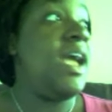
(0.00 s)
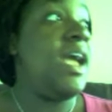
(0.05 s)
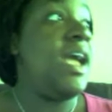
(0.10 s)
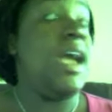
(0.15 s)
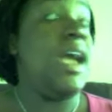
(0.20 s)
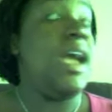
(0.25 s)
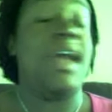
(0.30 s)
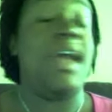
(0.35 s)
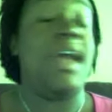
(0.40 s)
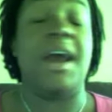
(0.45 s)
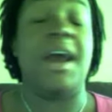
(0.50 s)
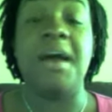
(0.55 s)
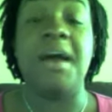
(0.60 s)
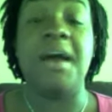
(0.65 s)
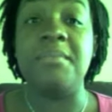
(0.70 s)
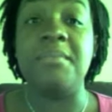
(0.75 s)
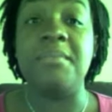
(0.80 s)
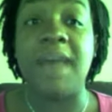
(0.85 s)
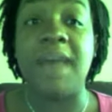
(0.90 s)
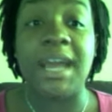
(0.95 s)
And I'm
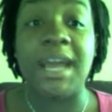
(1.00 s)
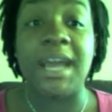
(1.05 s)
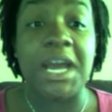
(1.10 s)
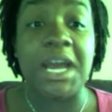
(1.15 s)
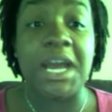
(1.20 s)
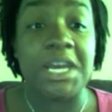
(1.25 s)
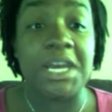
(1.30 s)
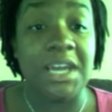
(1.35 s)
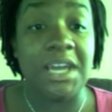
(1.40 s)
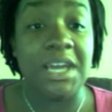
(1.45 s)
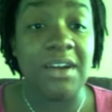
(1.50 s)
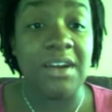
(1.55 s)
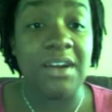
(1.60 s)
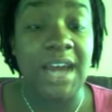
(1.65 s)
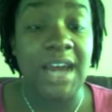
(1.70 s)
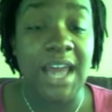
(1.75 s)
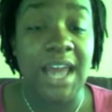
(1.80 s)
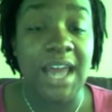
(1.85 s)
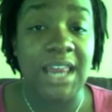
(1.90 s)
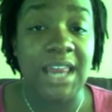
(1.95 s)
like a deer in
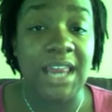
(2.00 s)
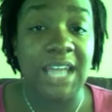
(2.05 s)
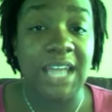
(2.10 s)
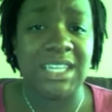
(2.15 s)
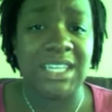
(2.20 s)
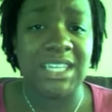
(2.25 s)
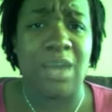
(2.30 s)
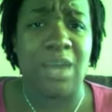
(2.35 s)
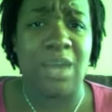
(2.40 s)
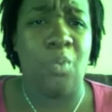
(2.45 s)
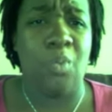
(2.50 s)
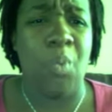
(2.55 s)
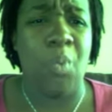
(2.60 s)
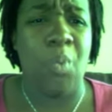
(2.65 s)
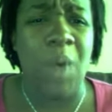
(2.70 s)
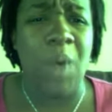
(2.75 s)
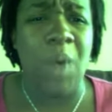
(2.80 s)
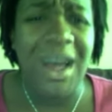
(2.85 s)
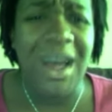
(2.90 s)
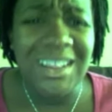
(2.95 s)
headlights, like,
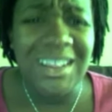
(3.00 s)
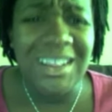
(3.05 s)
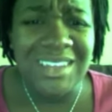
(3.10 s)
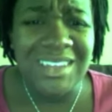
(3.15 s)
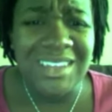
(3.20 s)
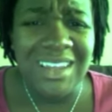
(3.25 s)
what?